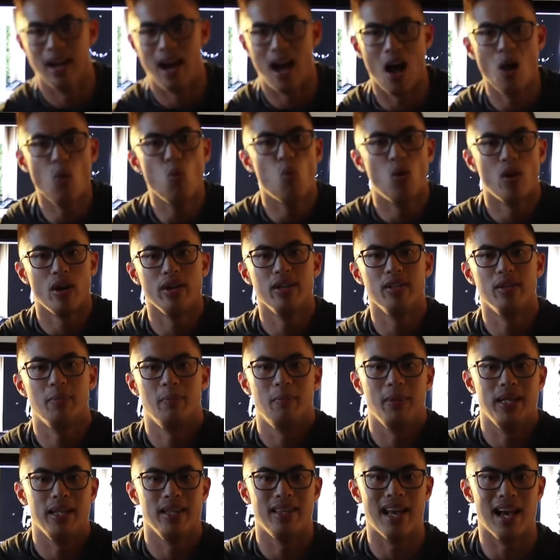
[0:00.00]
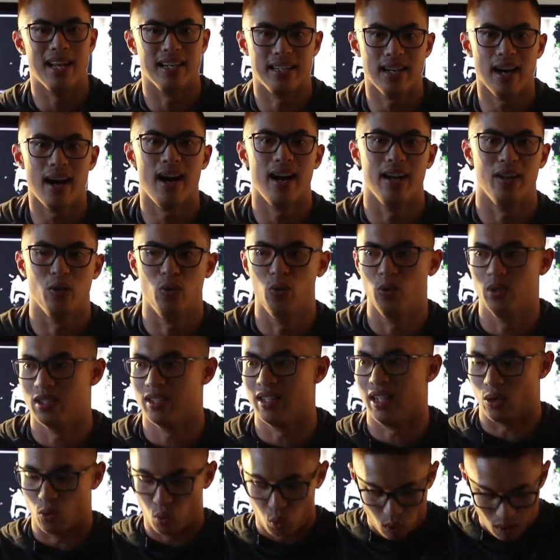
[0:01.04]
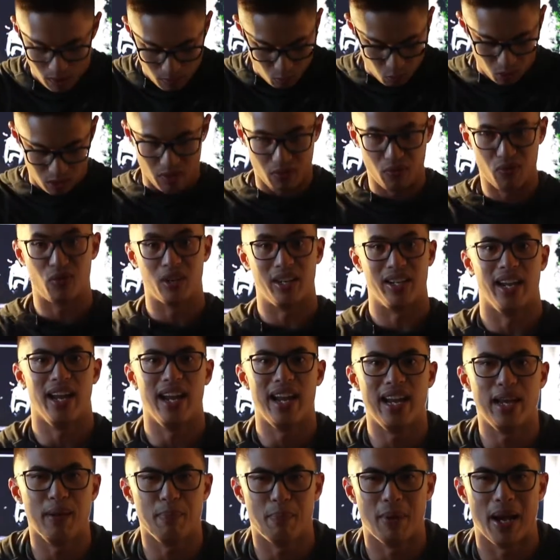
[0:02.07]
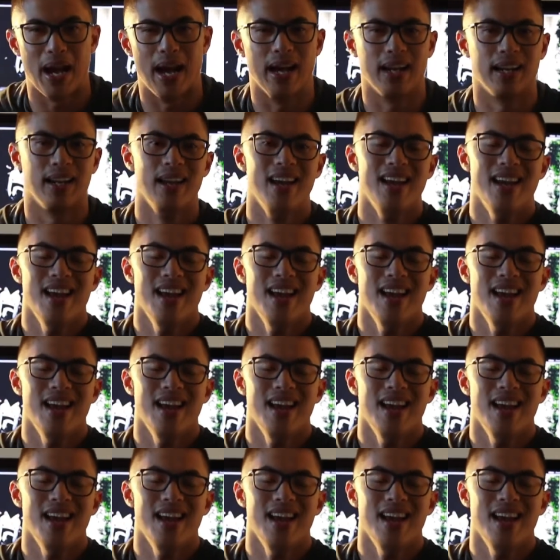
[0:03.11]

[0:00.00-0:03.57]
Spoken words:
I wanted to be that guy who was like ripped with a freaking 8-pack